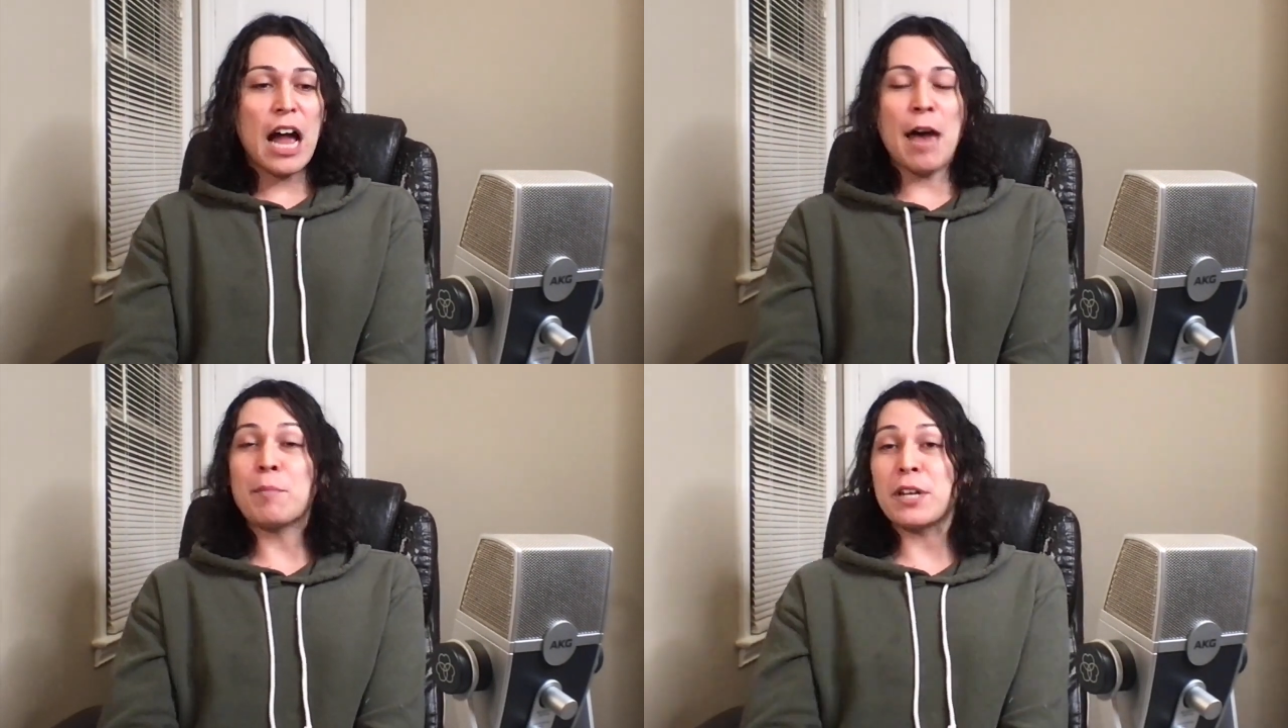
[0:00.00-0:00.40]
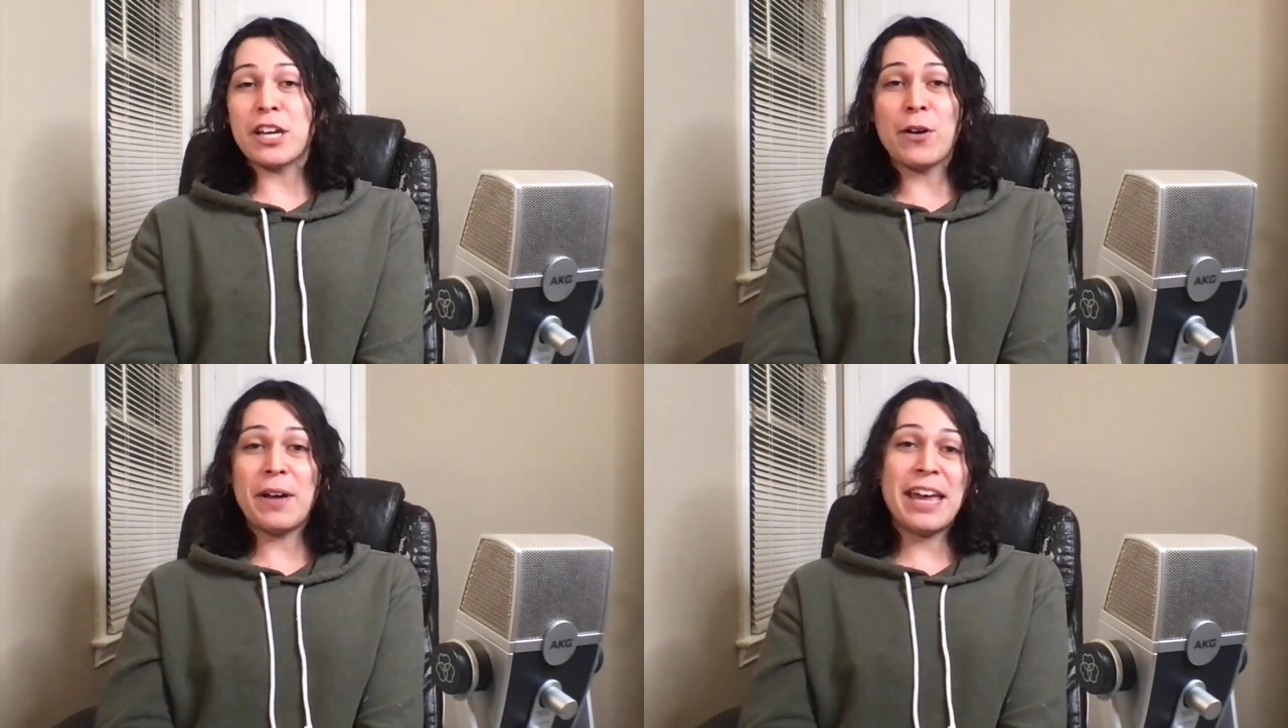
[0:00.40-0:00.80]
I'm going to
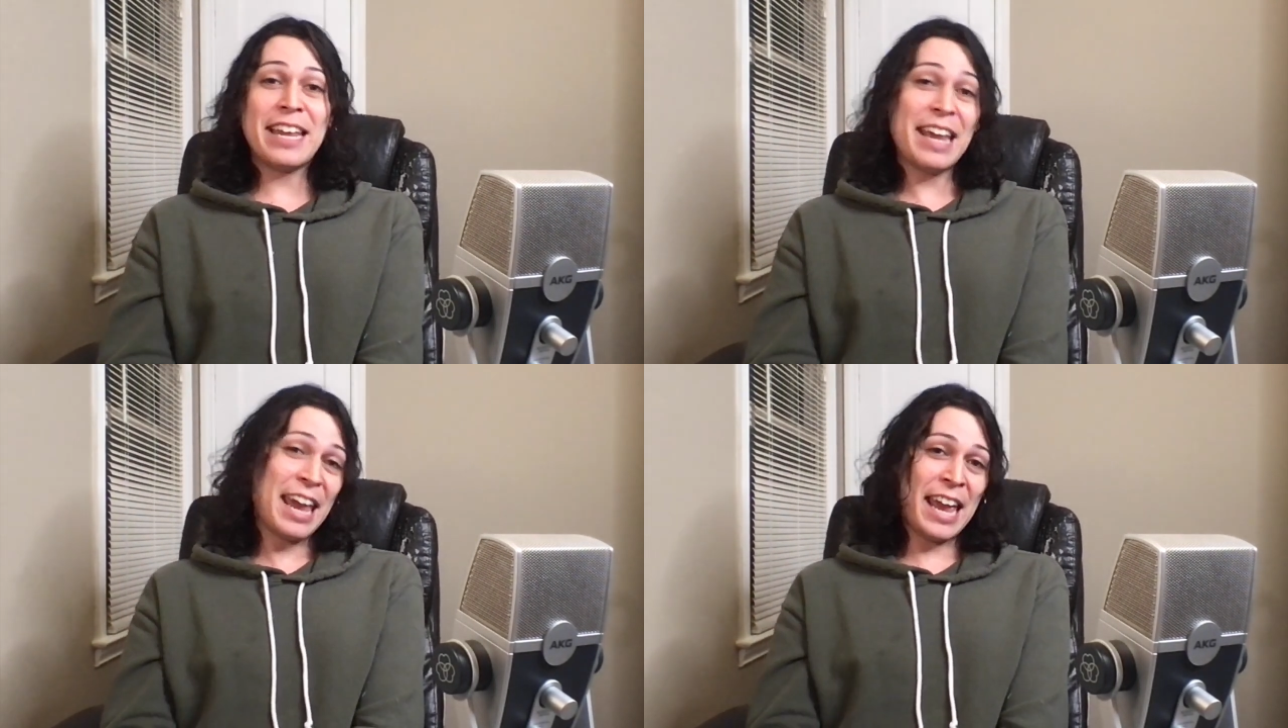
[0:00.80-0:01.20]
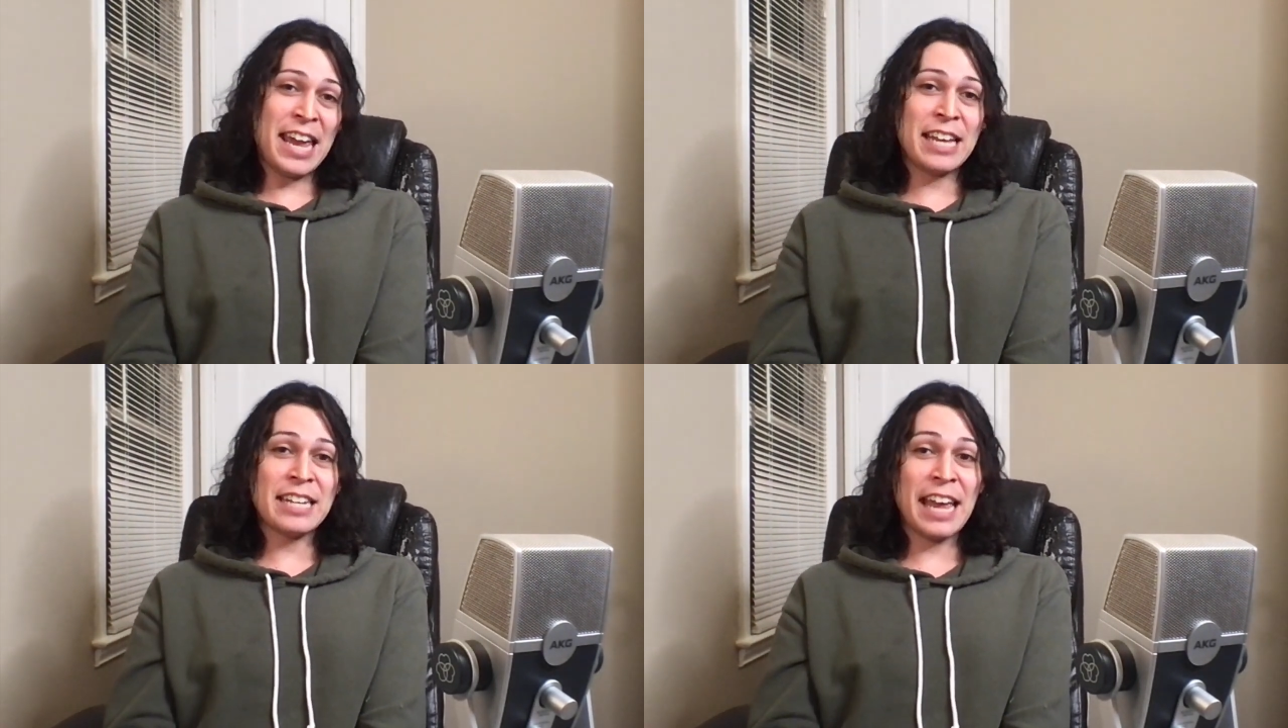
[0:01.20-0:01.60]
go ahead
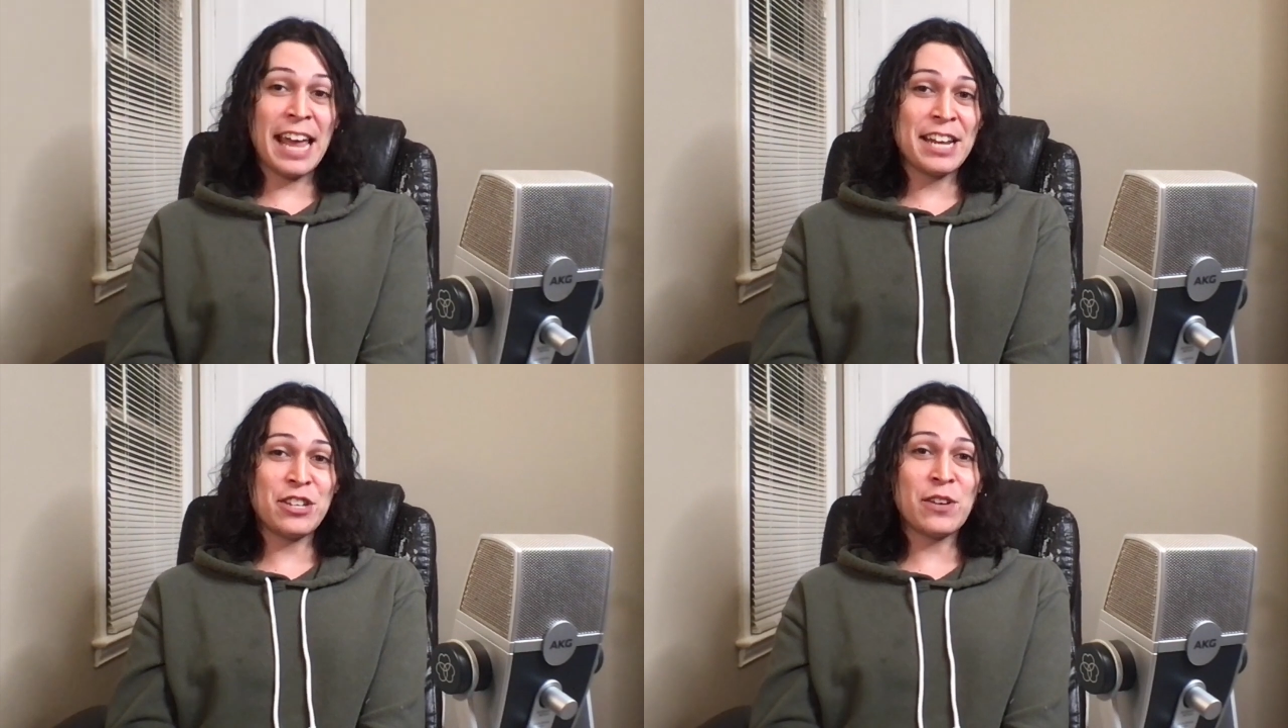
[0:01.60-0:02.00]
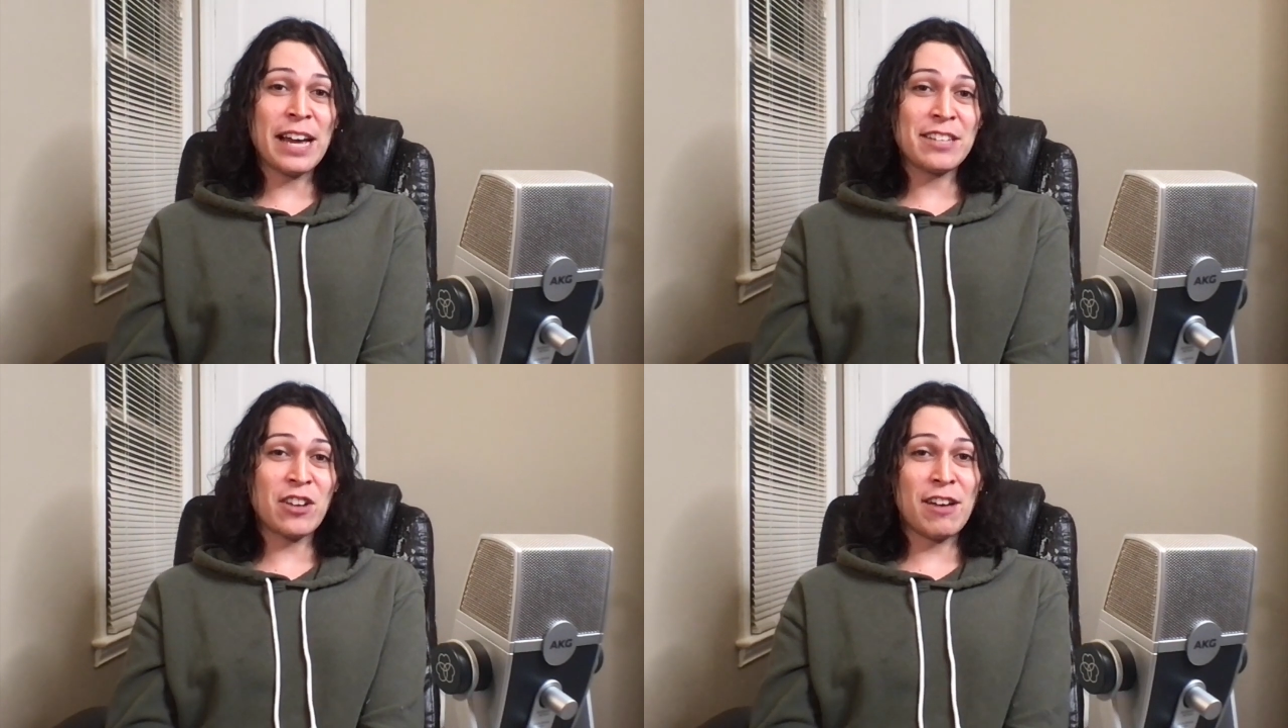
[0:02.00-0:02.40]
and hand you
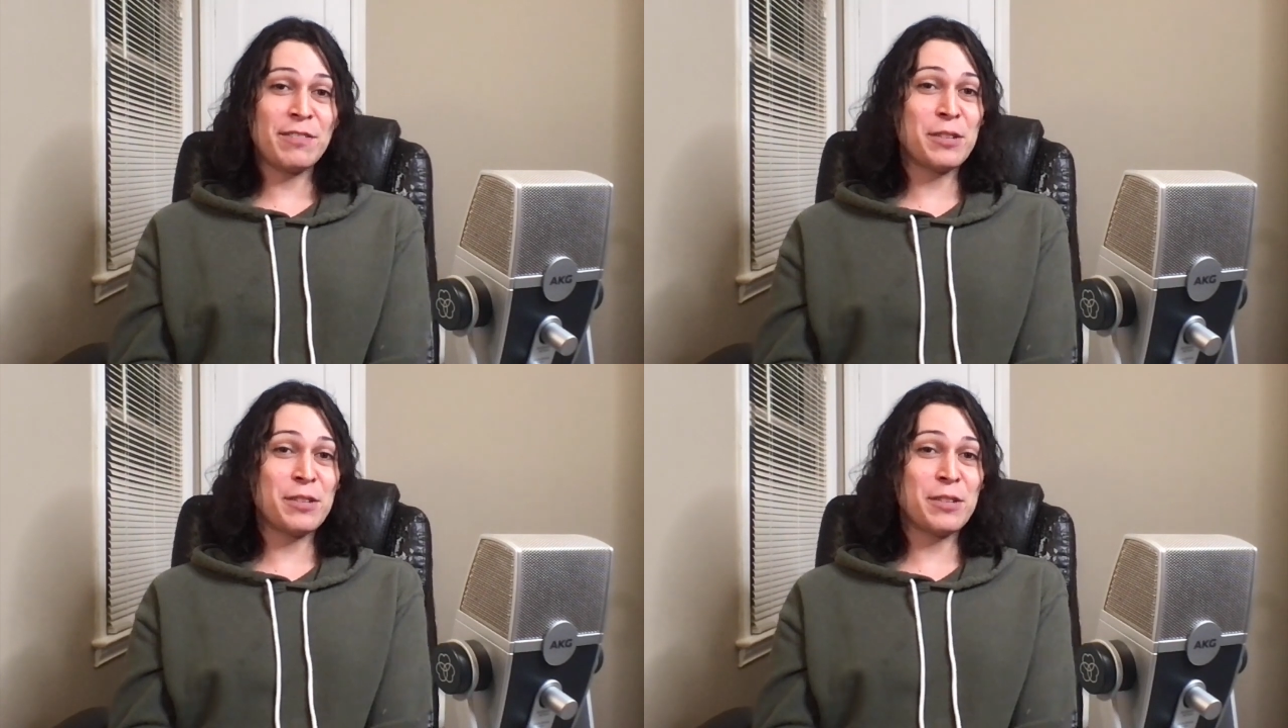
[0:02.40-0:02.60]
guys off